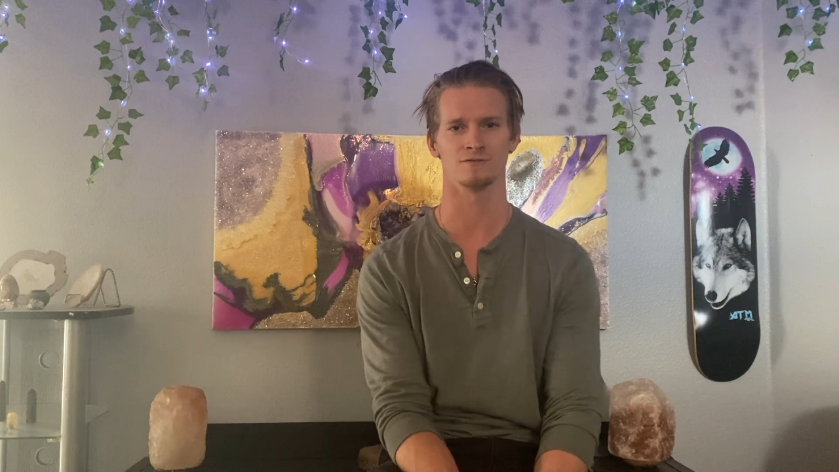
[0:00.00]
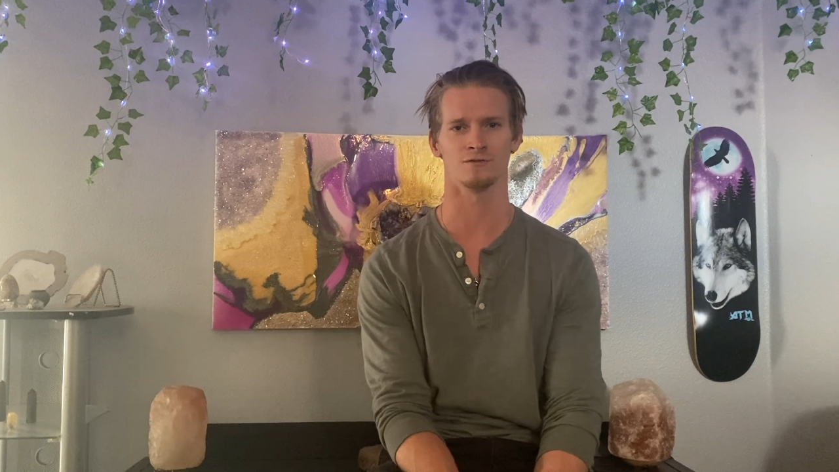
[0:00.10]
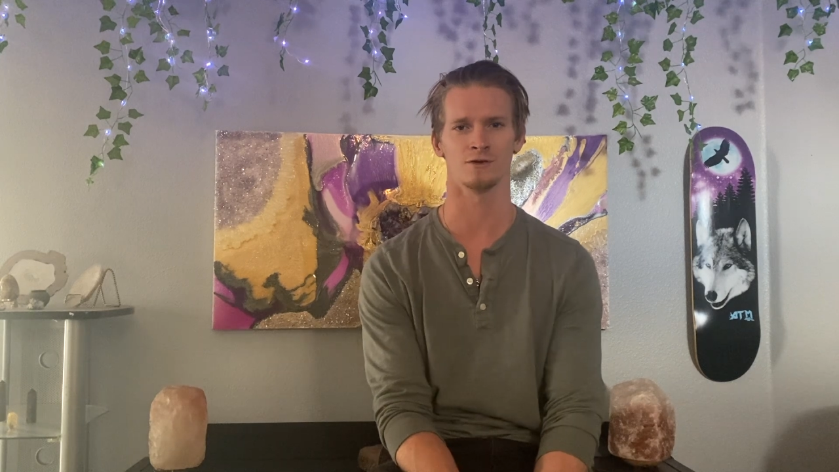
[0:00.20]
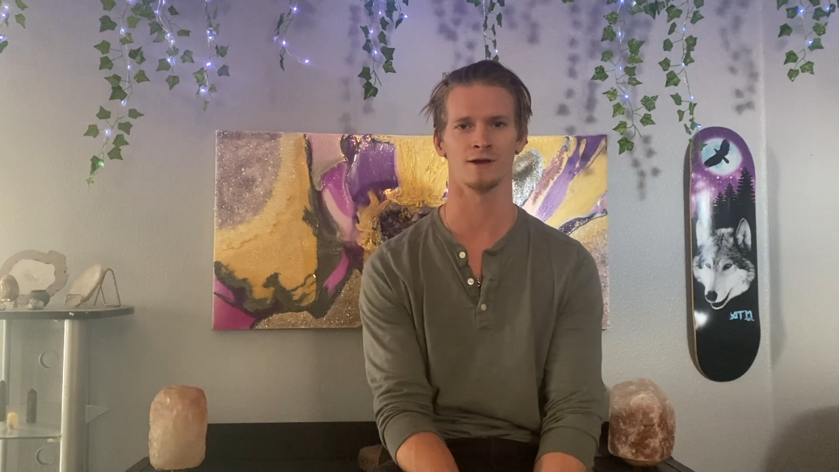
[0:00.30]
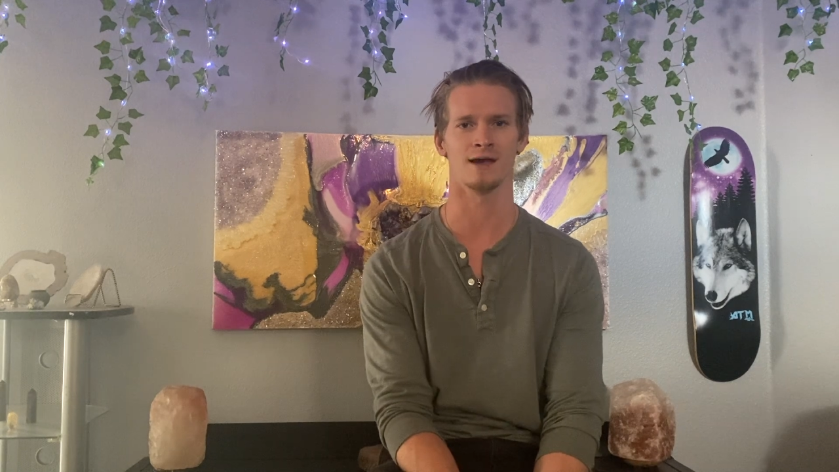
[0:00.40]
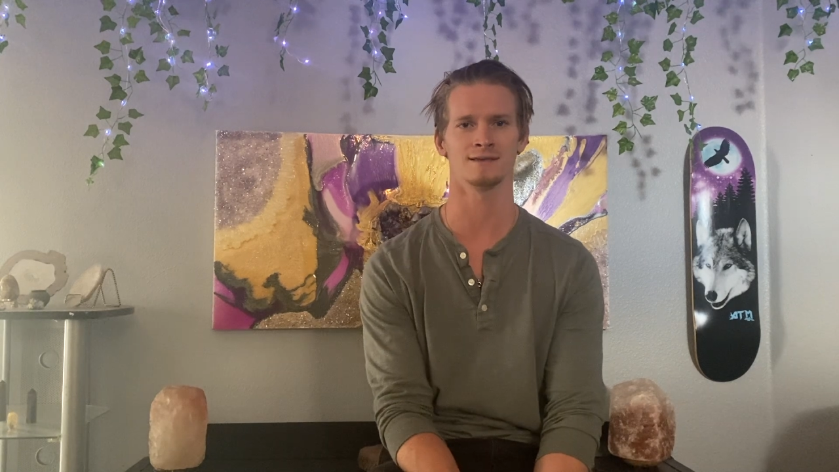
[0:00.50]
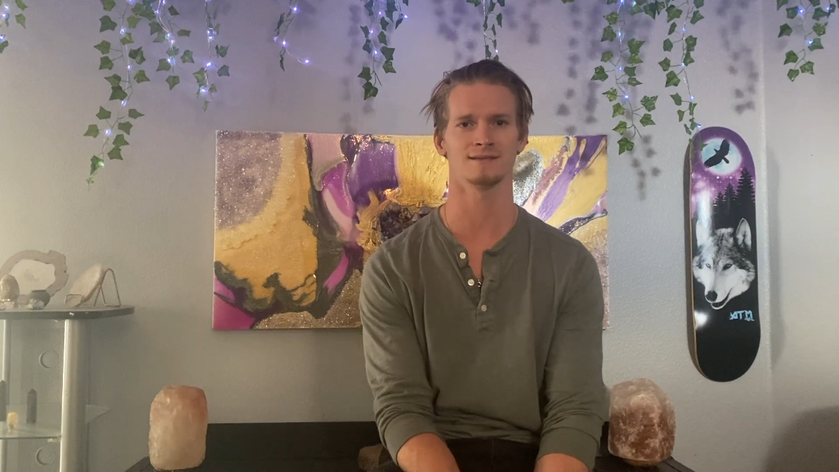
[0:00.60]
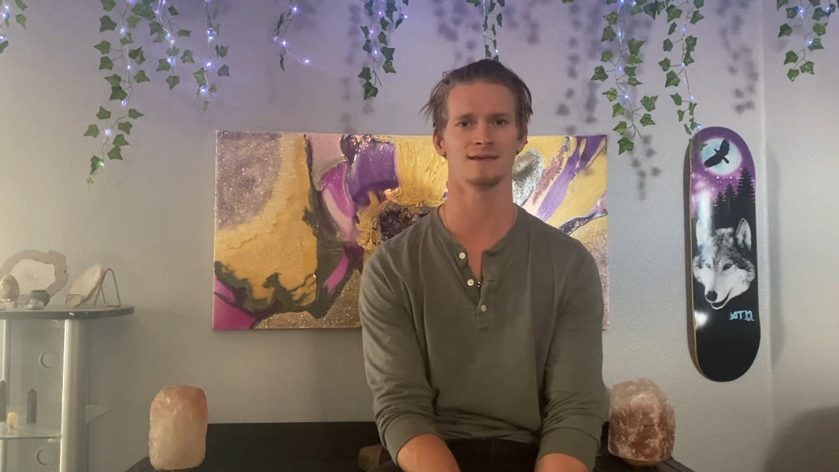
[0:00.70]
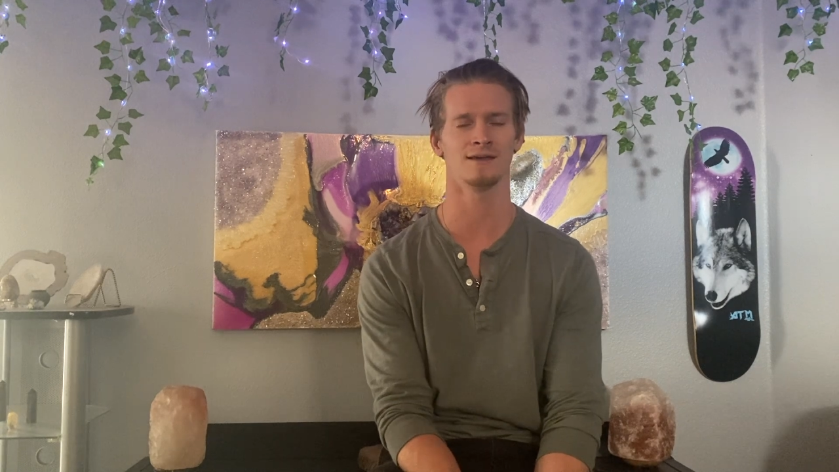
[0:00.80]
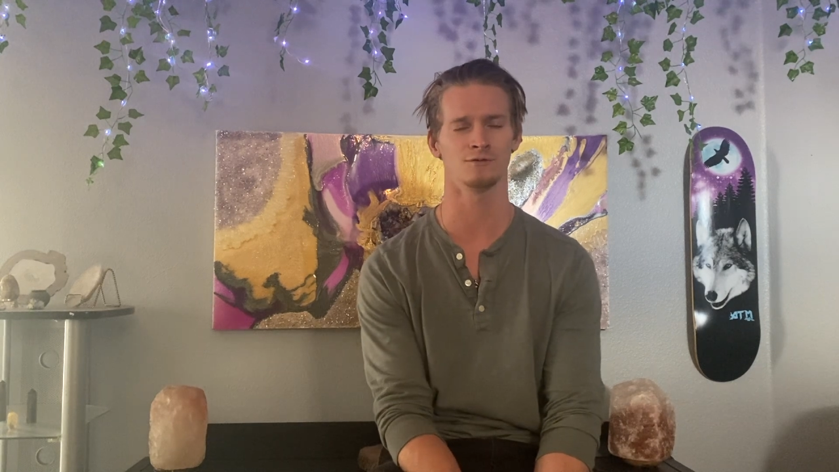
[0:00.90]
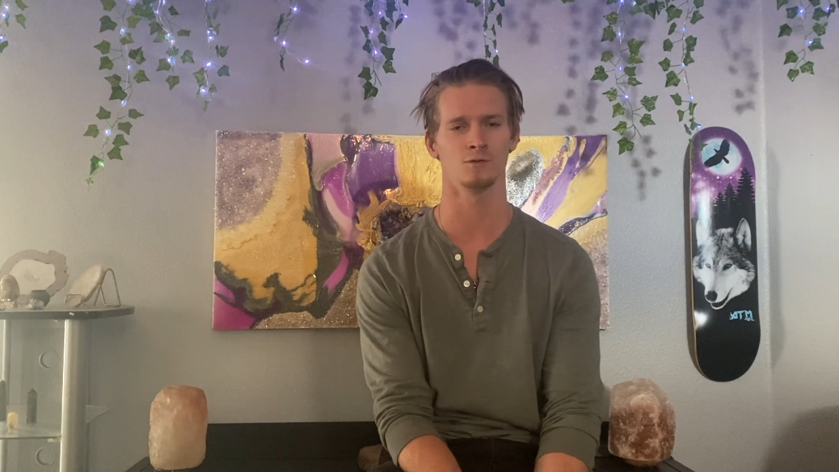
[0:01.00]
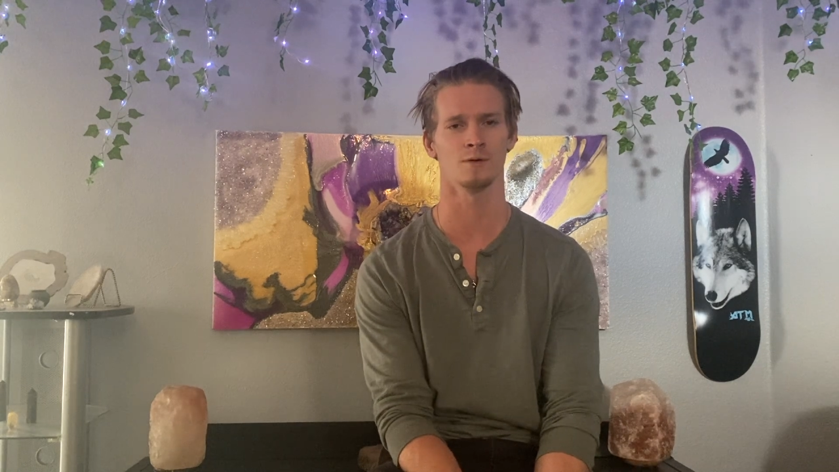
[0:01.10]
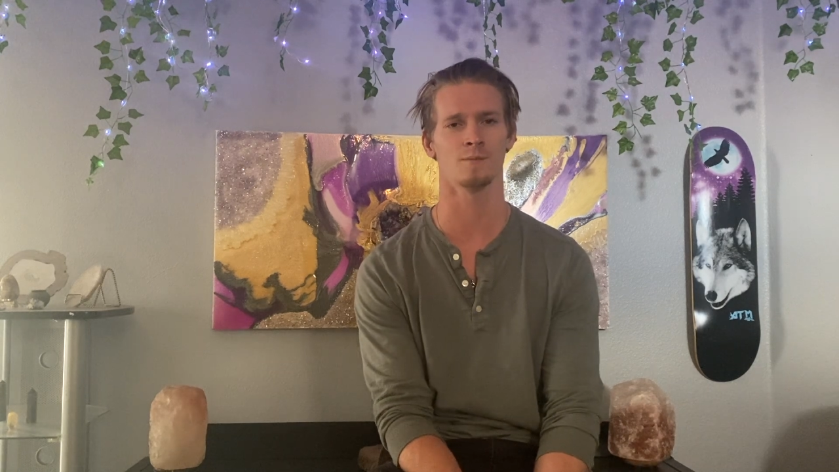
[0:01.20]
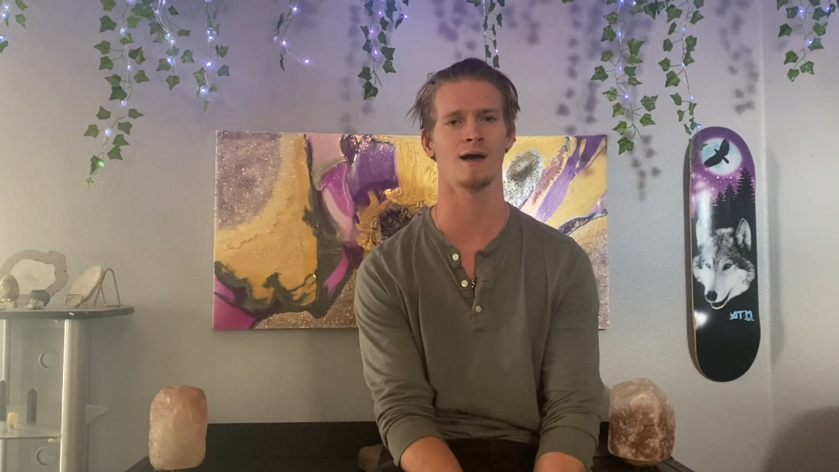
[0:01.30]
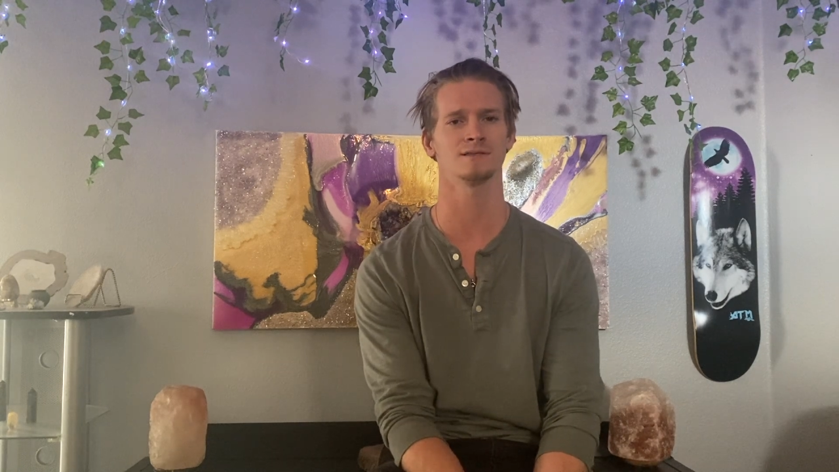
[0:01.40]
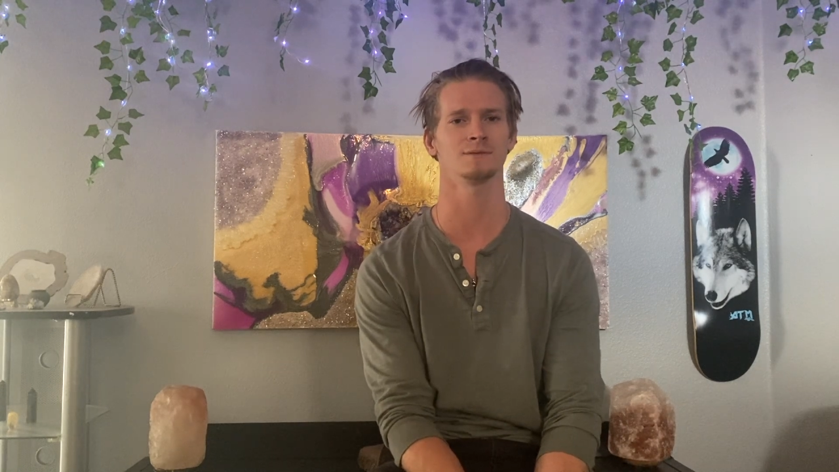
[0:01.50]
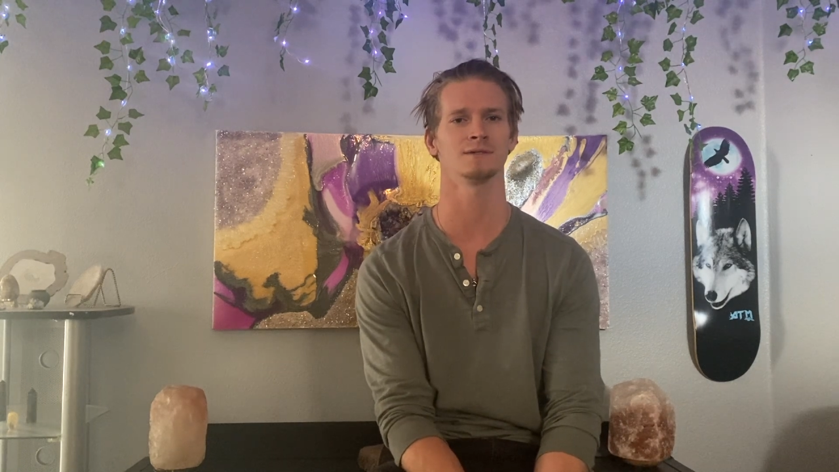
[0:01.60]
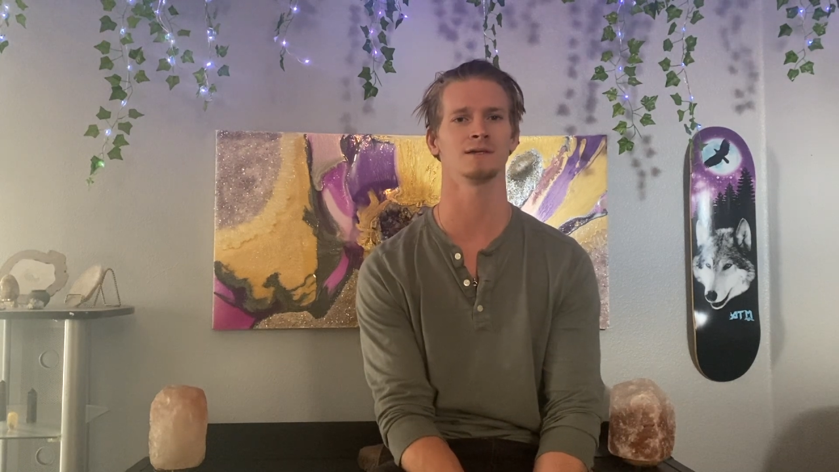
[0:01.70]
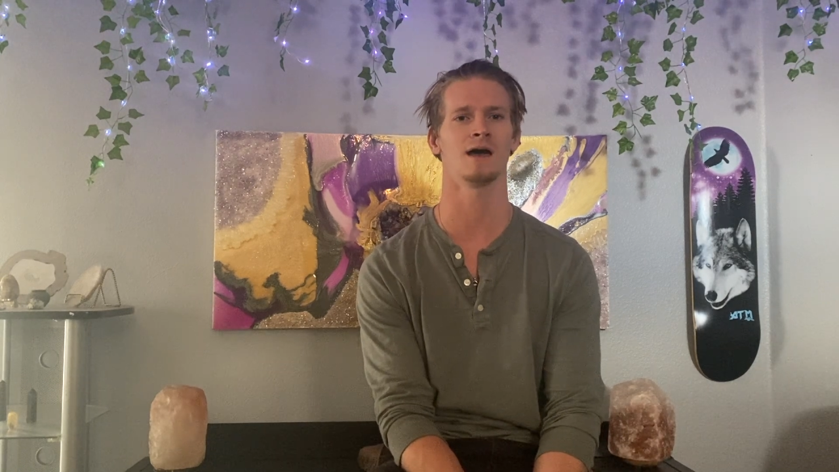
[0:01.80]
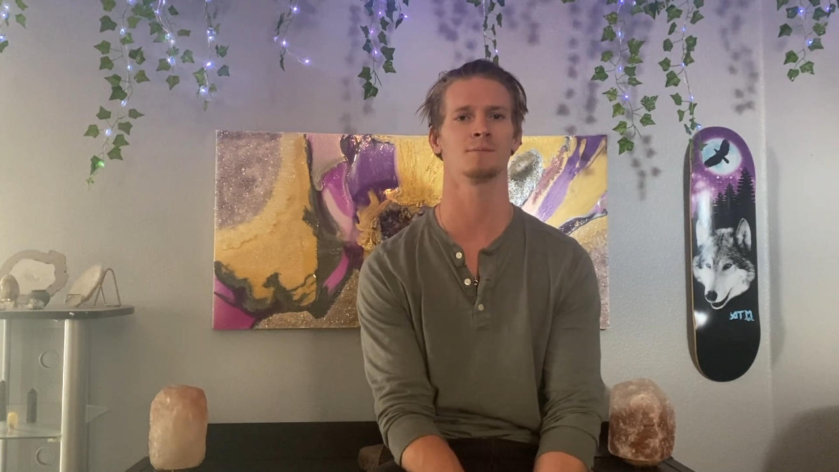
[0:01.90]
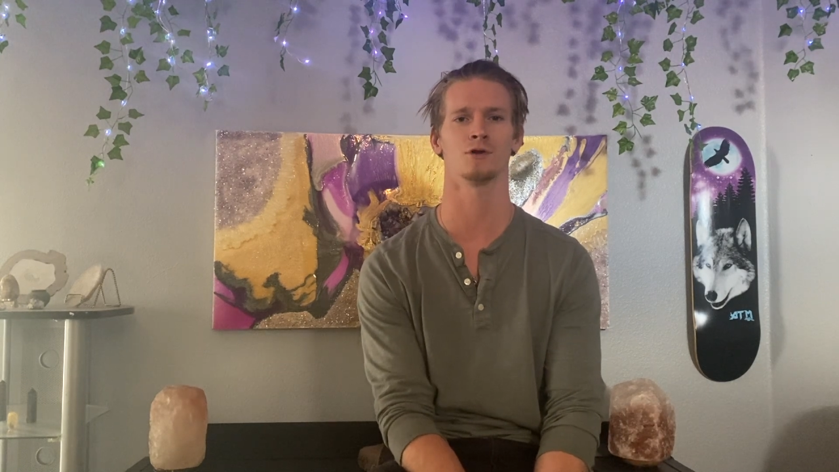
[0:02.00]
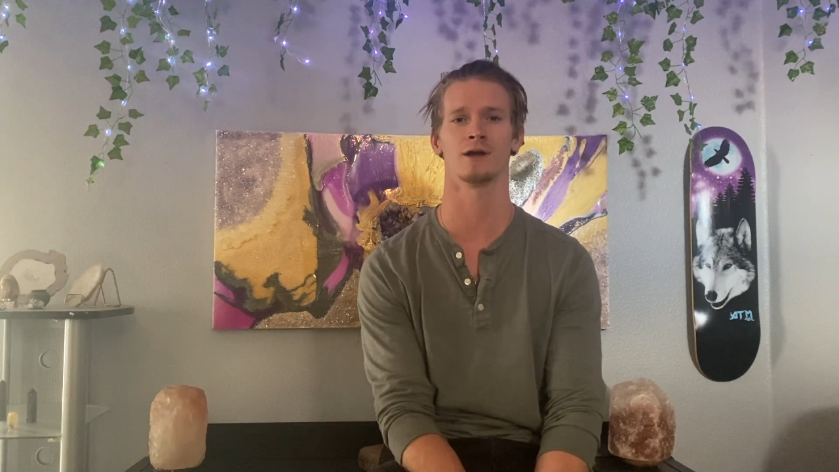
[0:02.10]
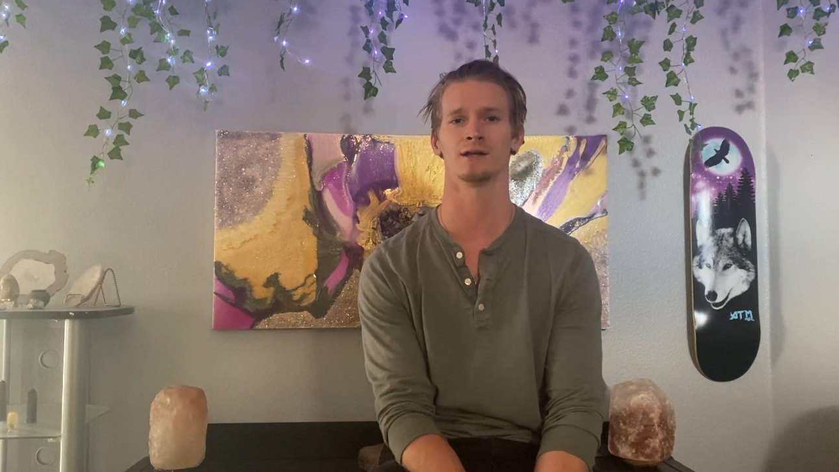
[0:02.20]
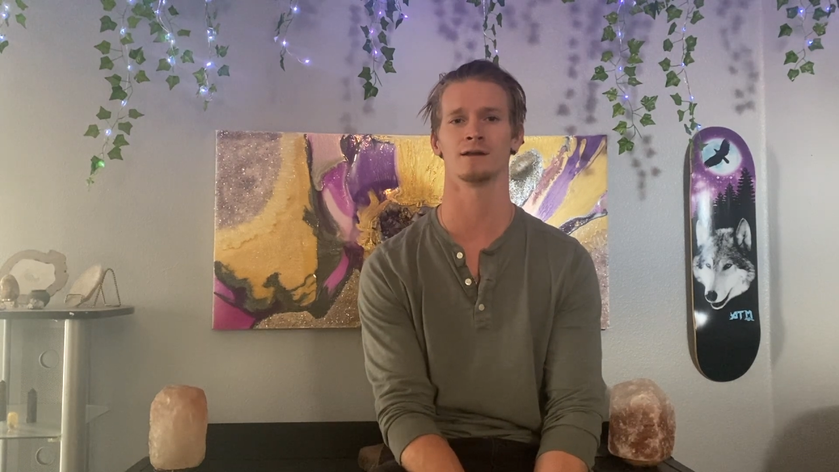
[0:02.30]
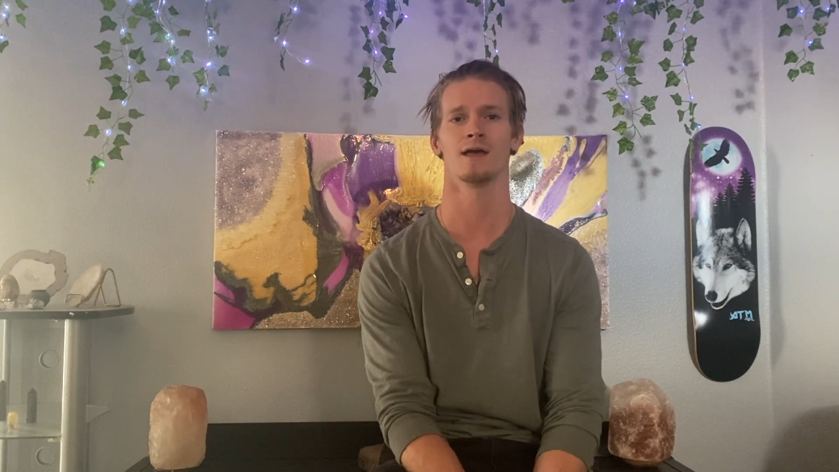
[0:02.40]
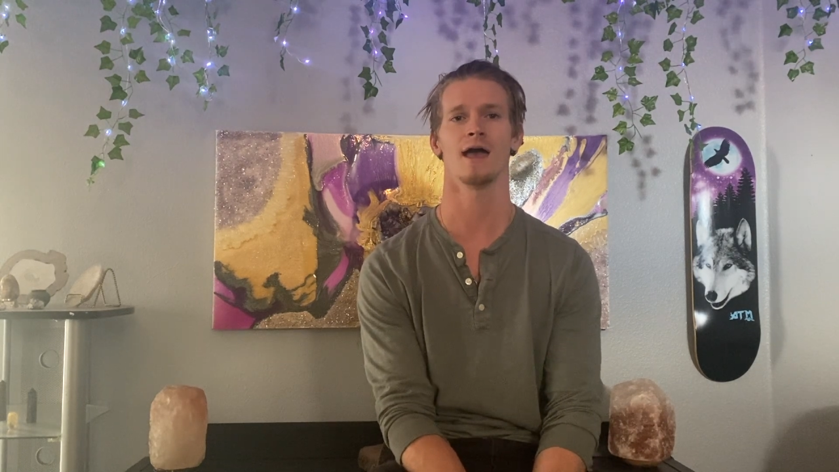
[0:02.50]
for you guys if you were possibly upgraded